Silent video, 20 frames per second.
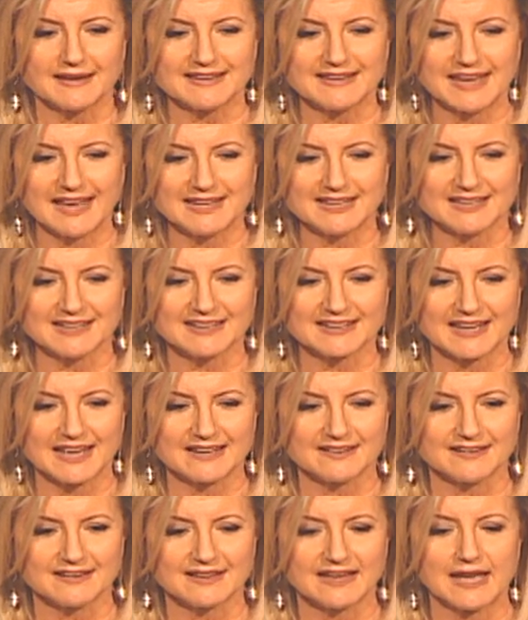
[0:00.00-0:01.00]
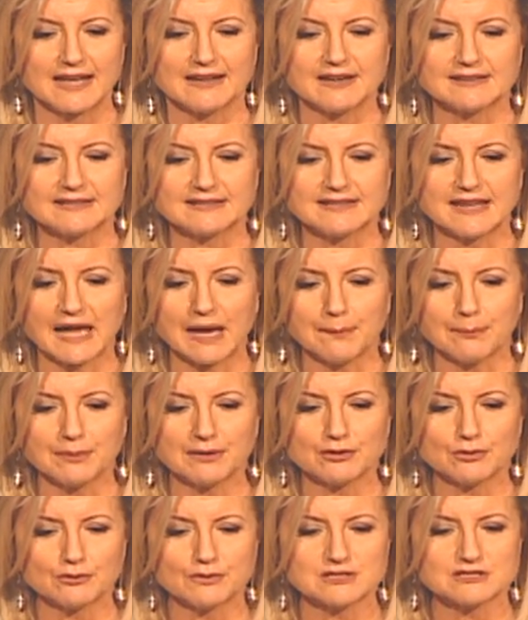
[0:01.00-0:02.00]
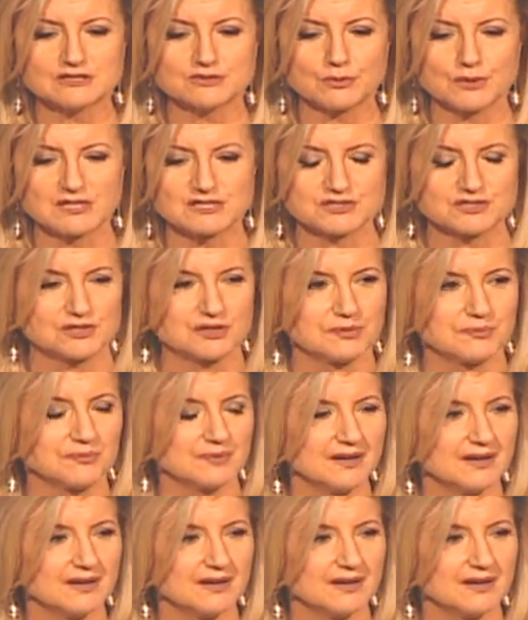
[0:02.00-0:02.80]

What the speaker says: again and again and again and tap into this wisdom,